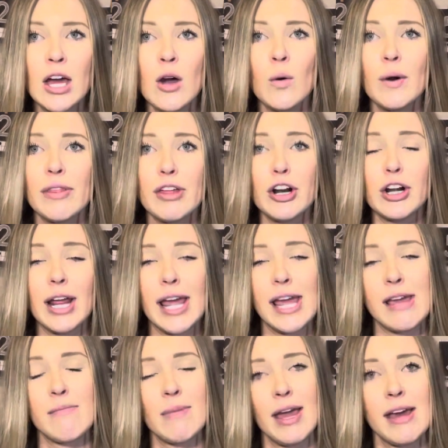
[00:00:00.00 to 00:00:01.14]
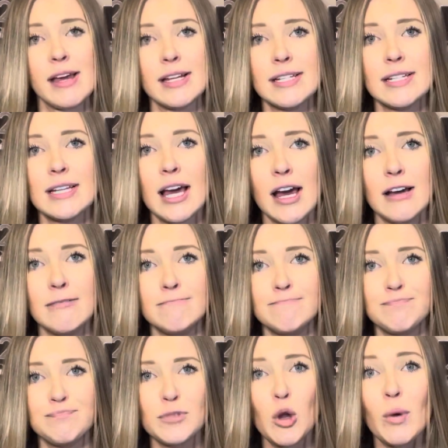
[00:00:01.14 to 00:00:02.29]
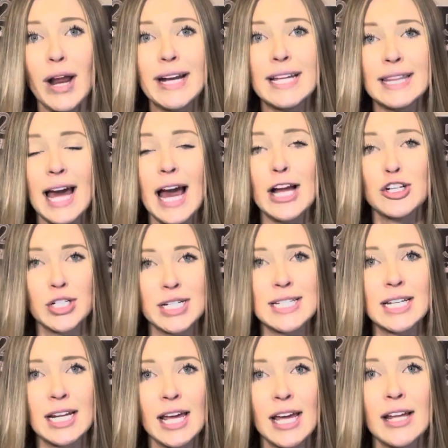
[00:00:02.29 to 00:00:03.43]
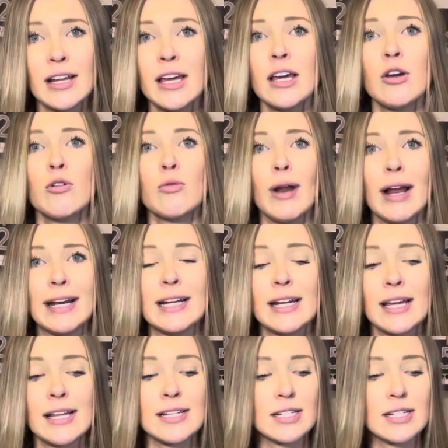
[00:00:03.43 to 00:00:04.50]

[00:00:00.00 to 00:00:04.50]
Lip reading: with their name, and writing that, tracing it, writing it